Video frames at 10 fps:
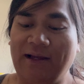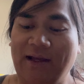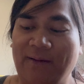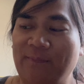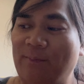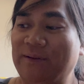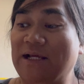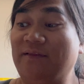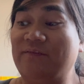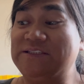Um, but
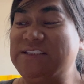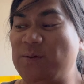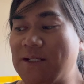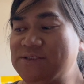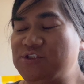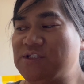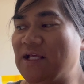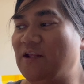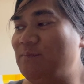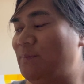I love it so much. I
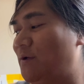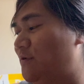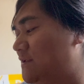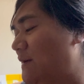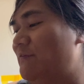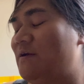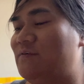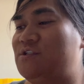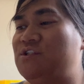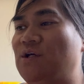love Big Brother. It's my
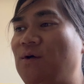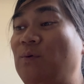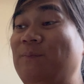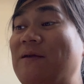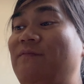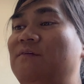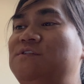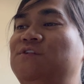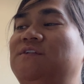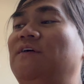favorite show, one of my favorite
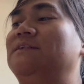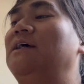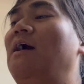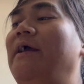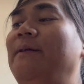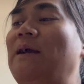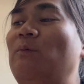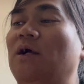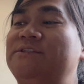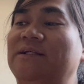shows of all time. I
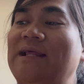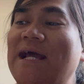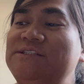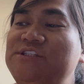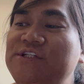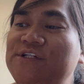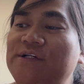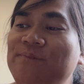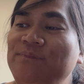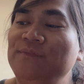watched it last
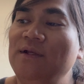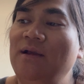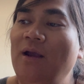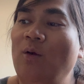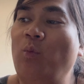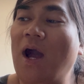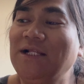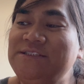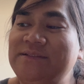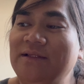year,
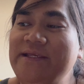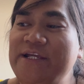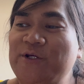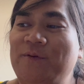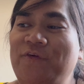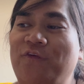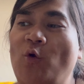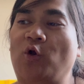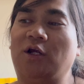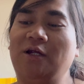watched the year
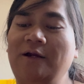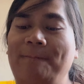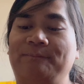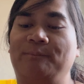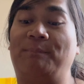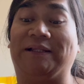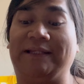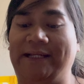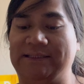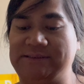before, but
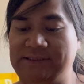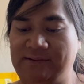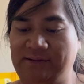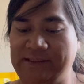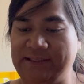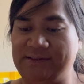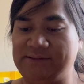late, late.